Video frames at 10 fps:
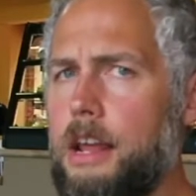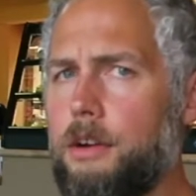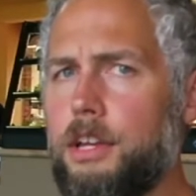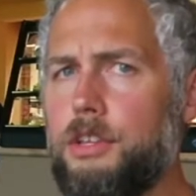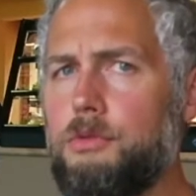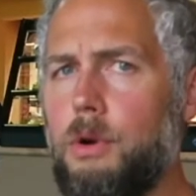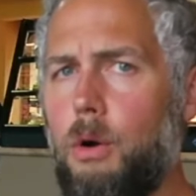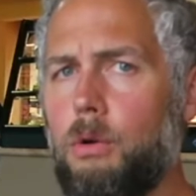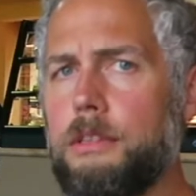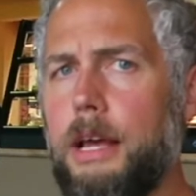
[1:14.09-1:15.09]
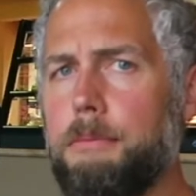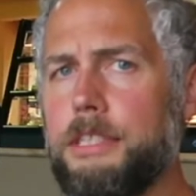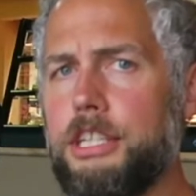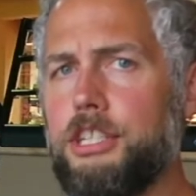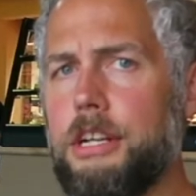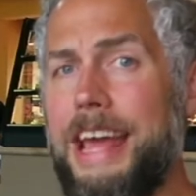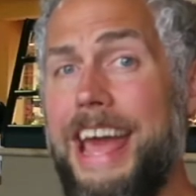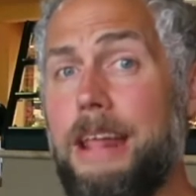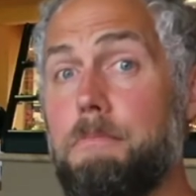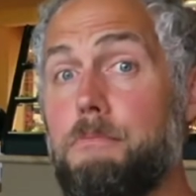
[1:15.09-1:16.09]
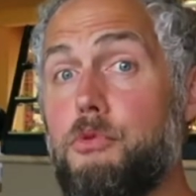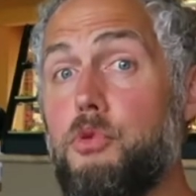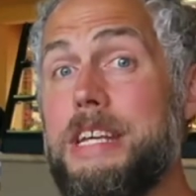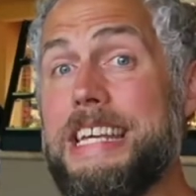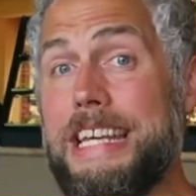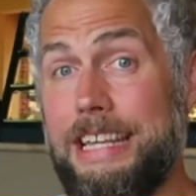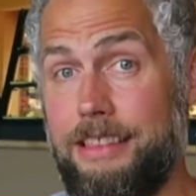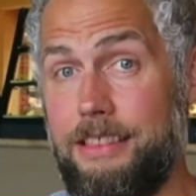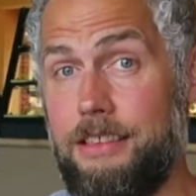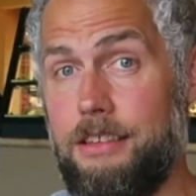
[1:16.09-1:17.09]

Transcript: Now, can you hold that position and breathe?